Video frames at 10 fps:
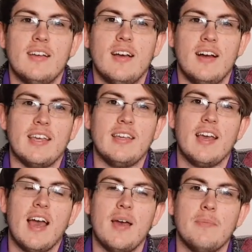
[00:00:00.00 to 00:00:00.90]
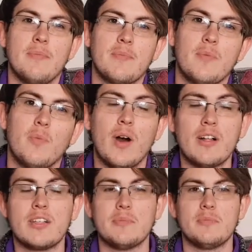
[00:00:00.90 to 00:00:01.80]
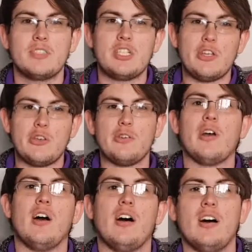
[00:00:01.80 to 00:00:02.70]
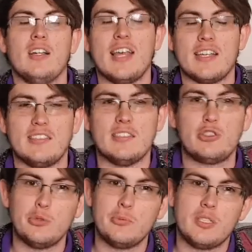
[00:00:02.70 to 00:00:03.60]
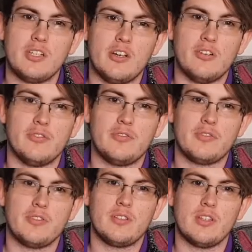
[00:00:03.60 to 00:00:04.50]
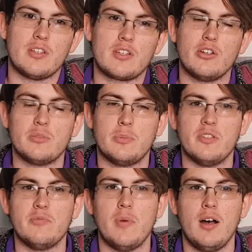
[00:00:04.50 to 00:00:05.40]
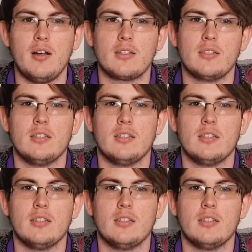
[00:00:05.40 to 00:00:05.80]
Hi, um, welcome to our next instalment of the Gospel of Mark.